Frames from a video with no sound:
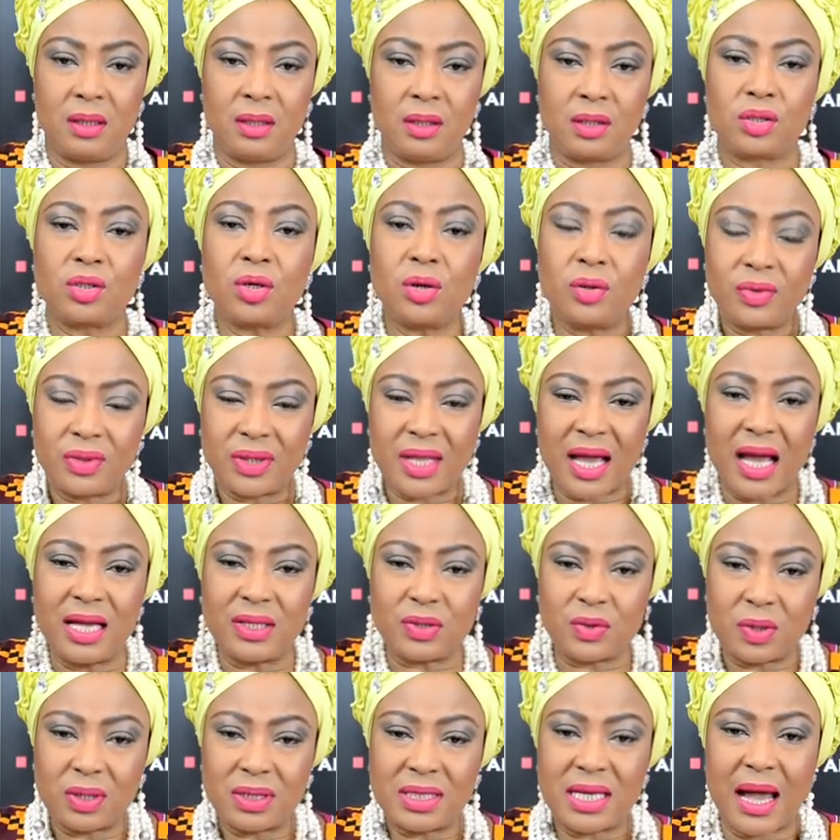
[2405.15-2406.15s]
So
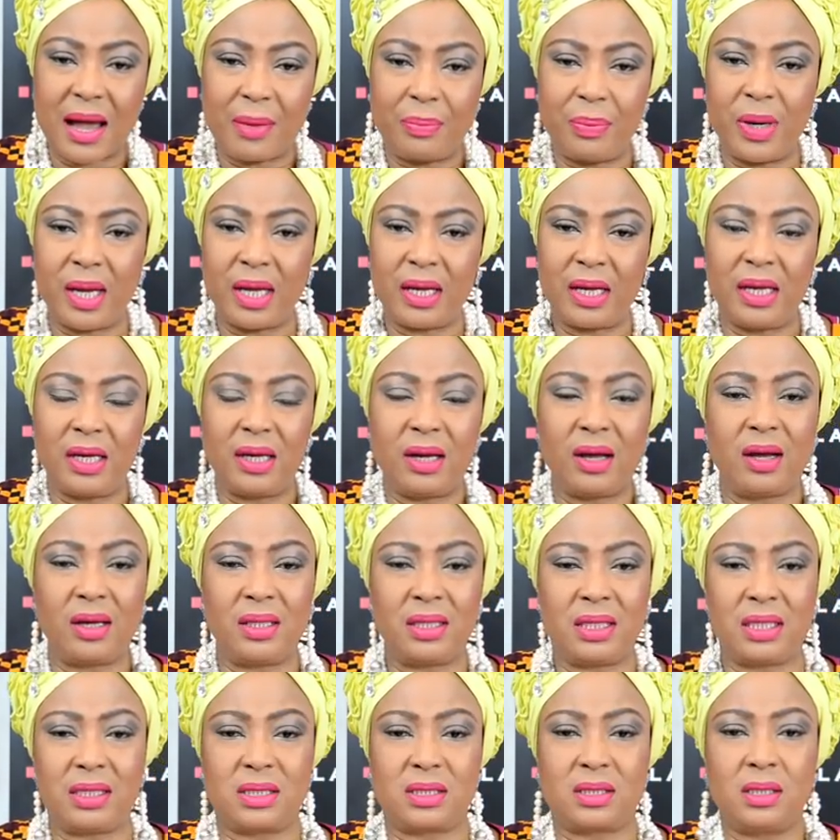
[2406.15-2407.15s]
that's what's happening in
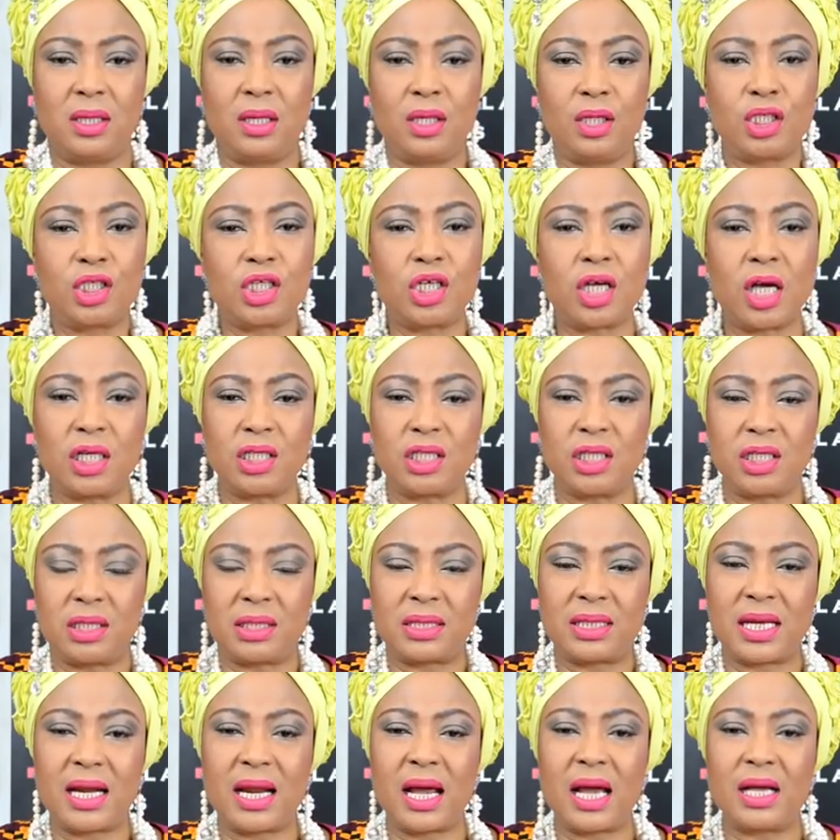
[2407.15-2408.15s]
all these churches
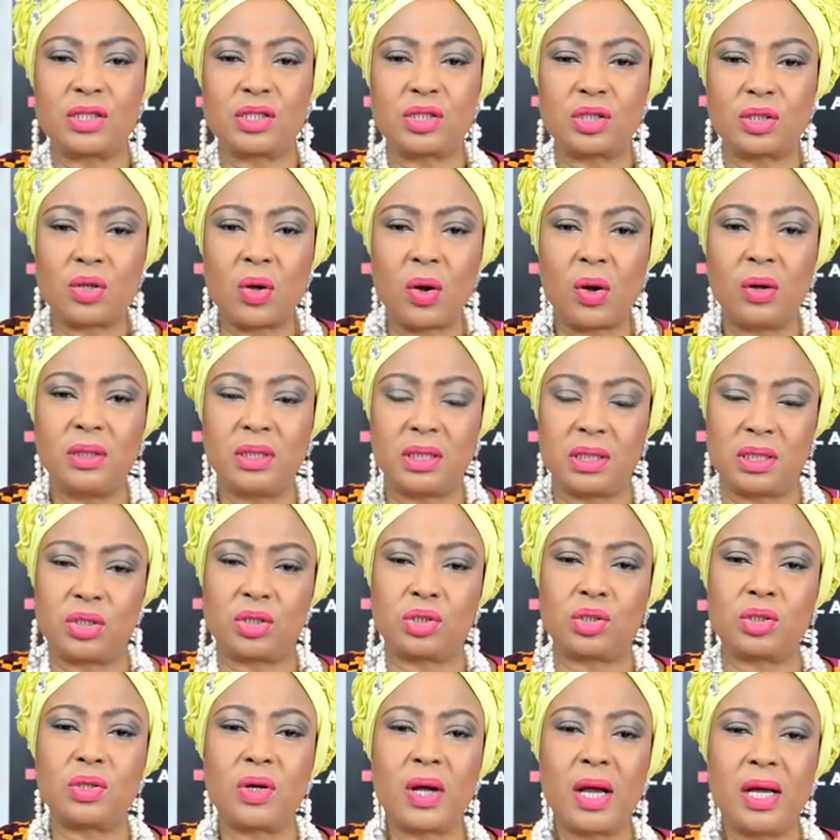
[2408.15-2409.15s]
that are so
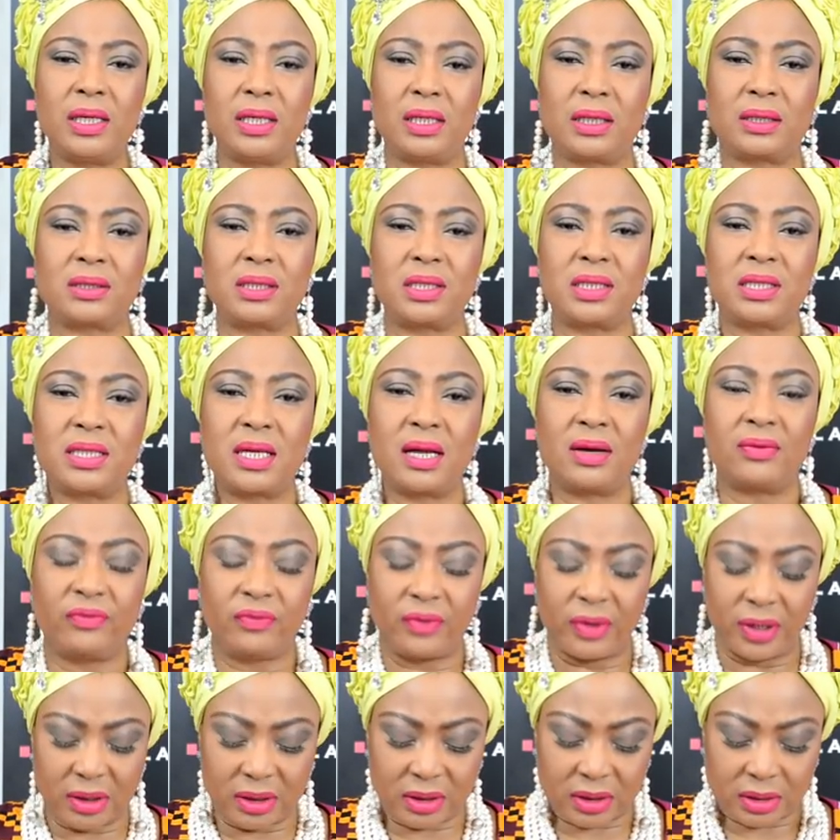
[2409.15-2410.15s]
destroying the Christian
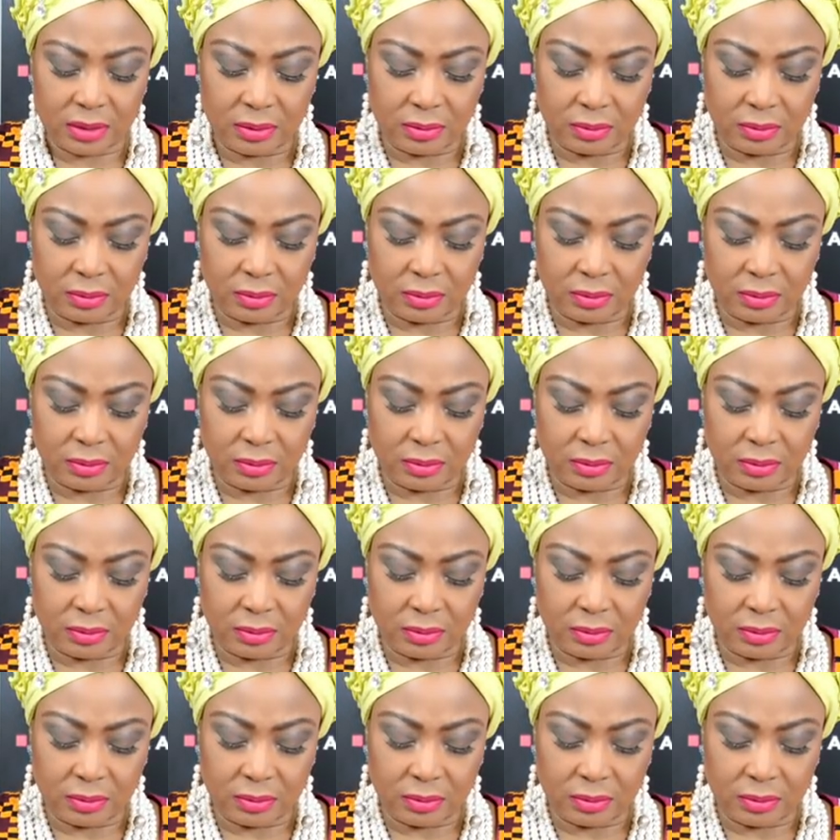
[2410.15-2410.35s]
faith.